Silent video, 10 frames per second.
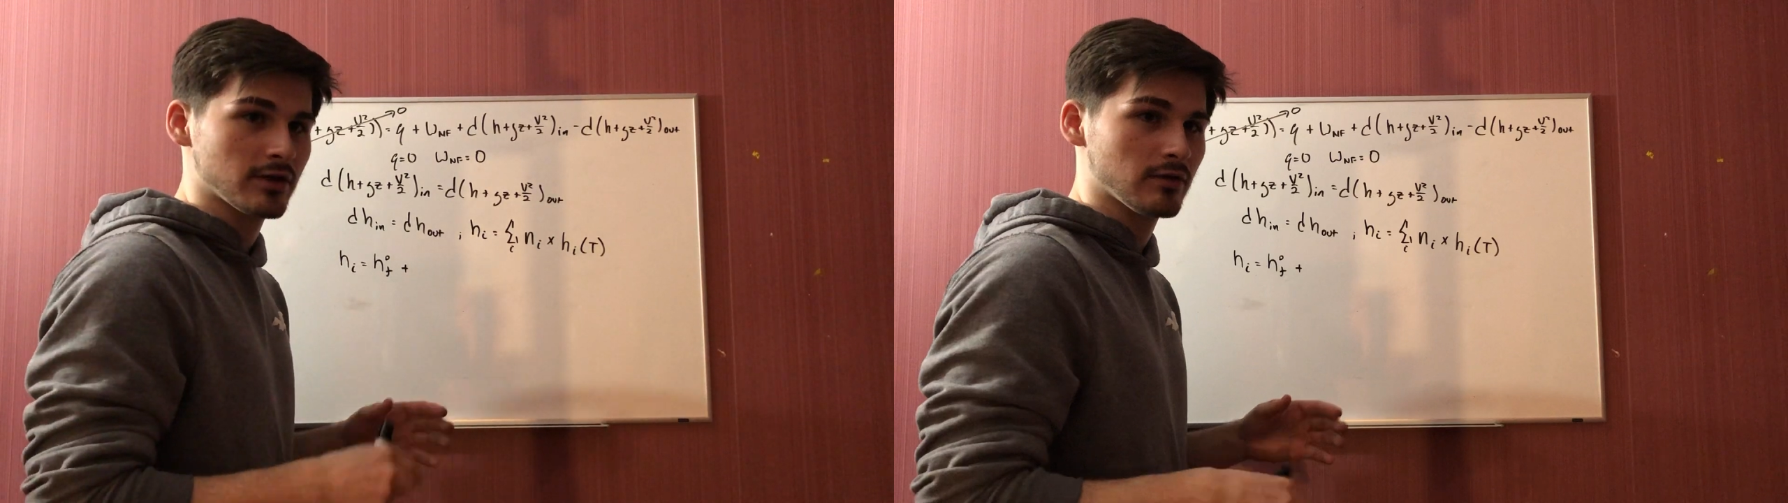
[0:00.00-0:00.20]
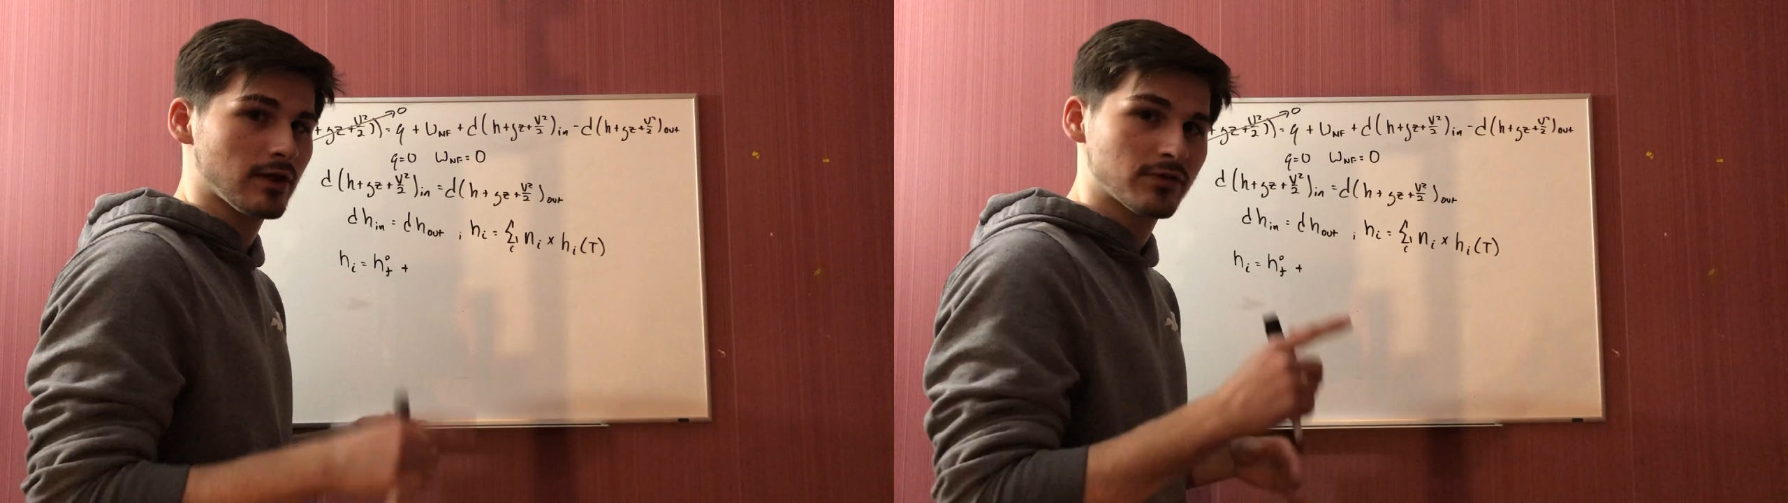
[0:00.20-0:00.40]

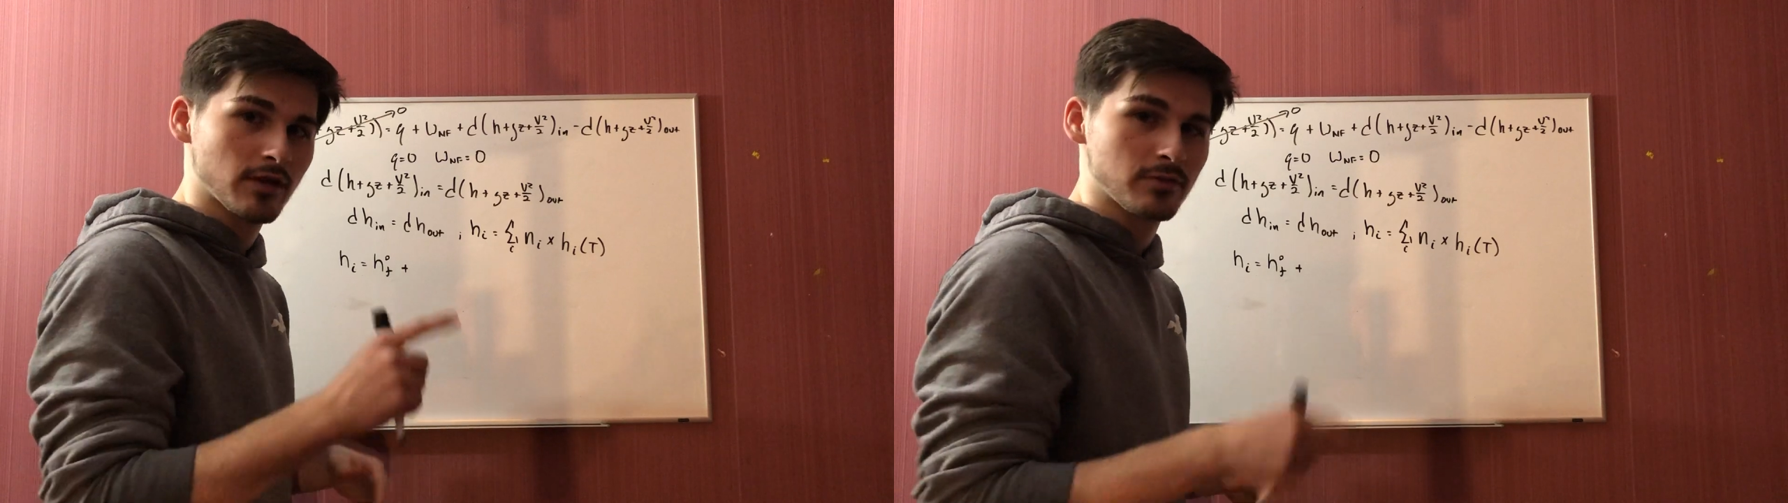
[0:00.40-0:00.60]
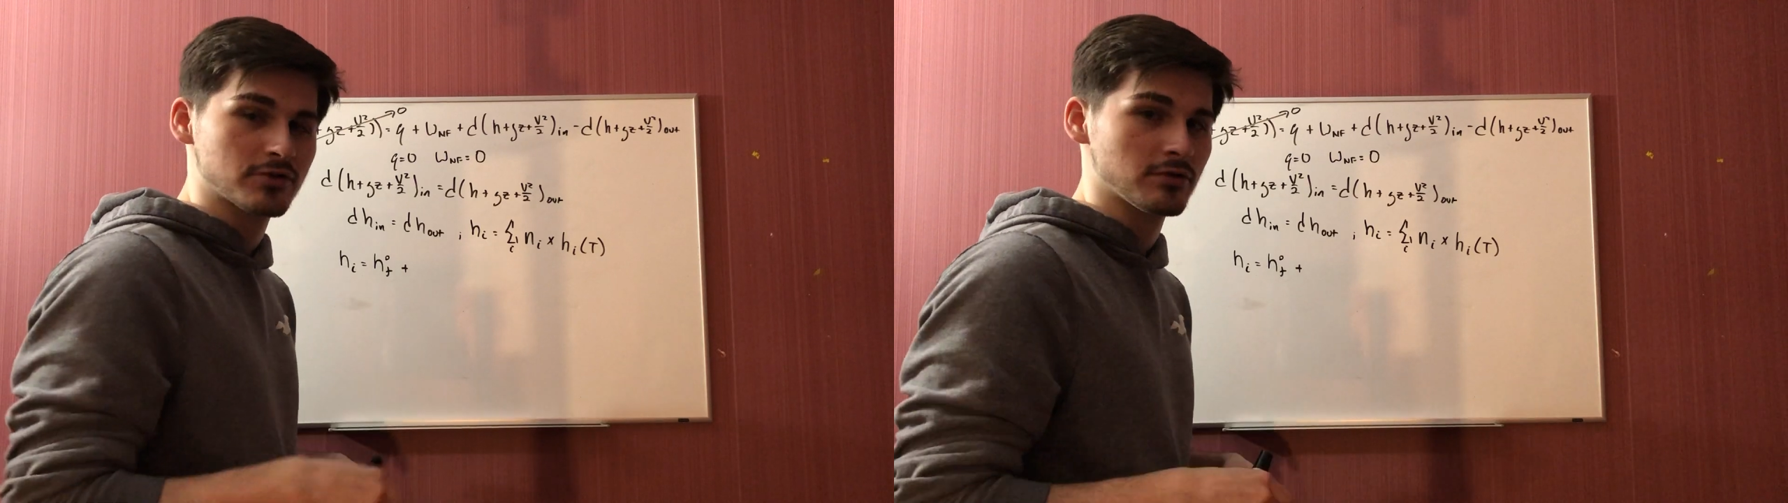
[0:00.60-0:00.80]
and allow
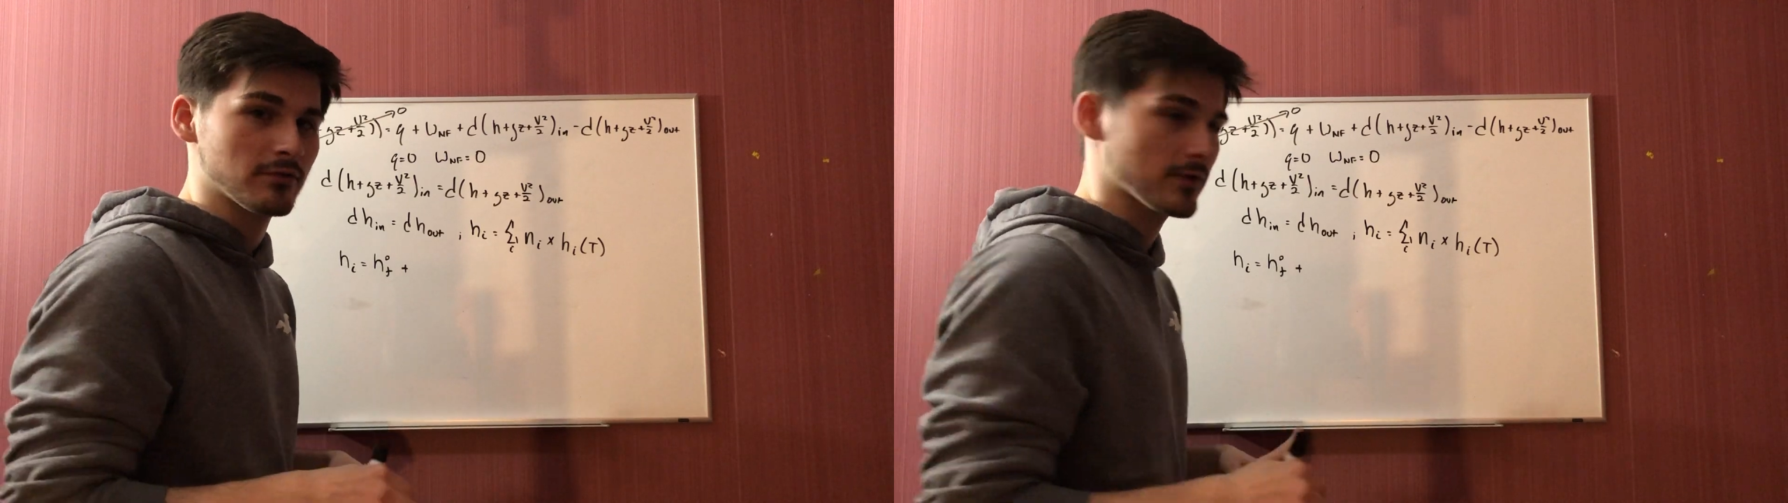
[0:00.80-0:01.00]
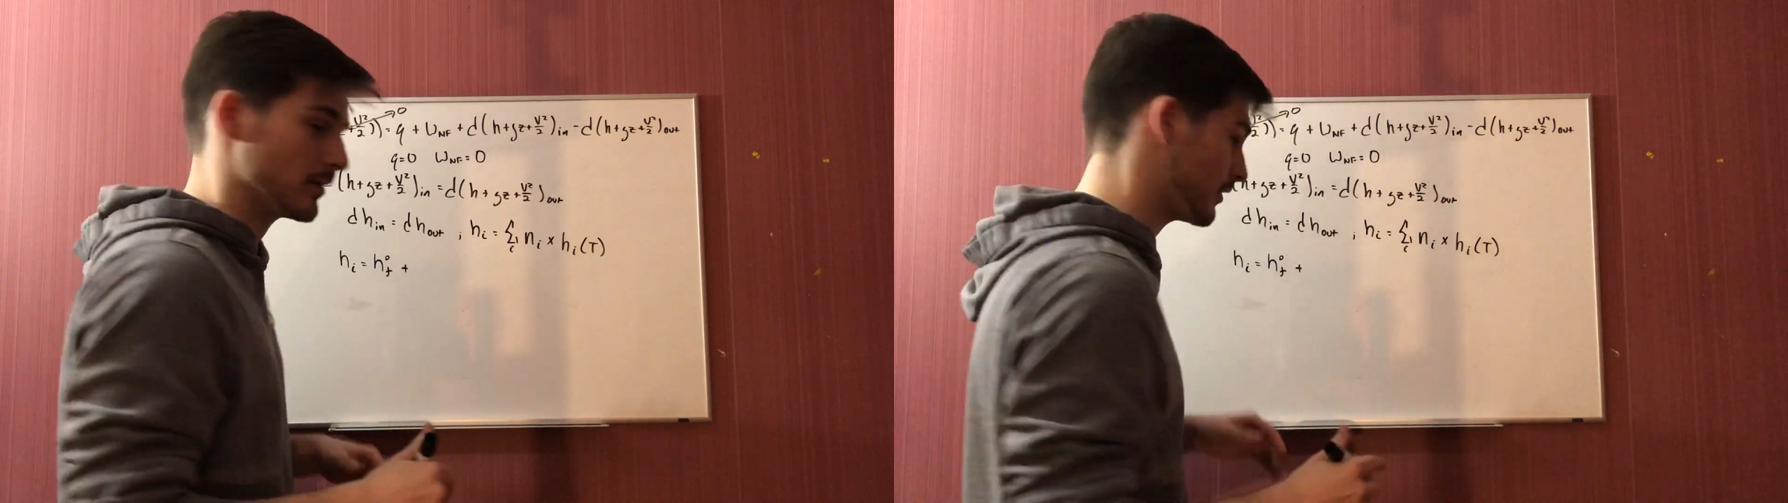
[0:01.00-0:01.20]
temperature to
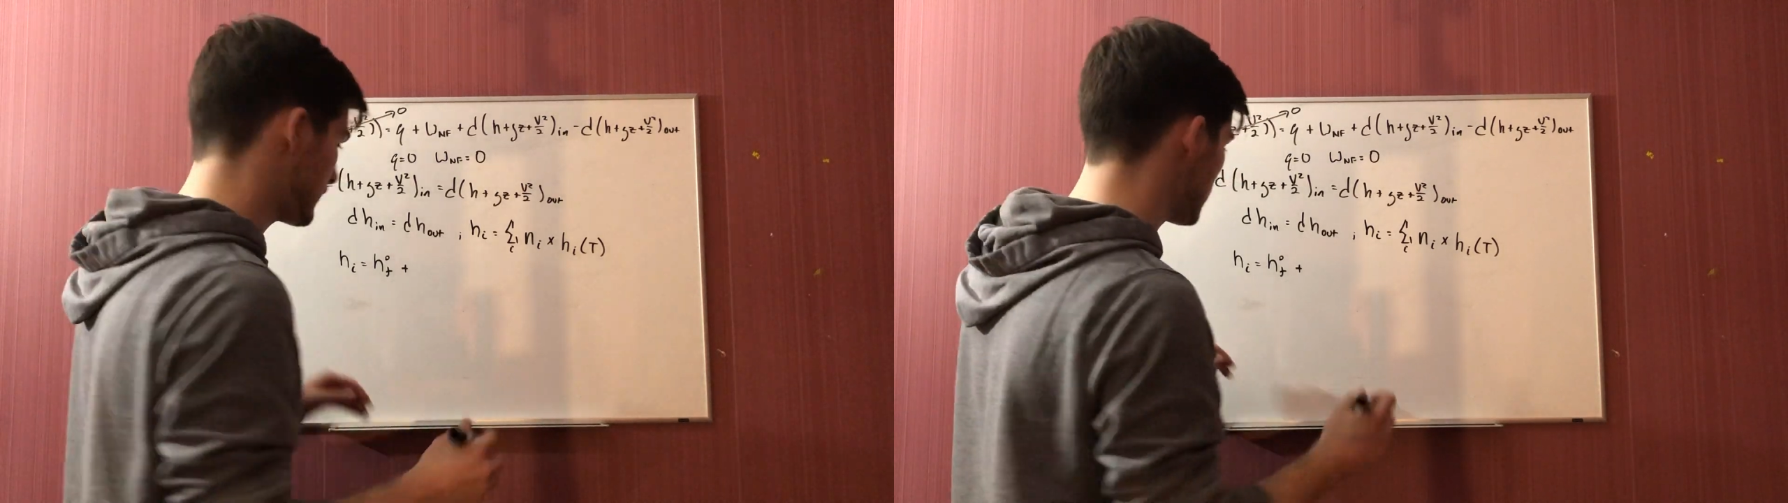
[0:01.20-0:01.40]
vary.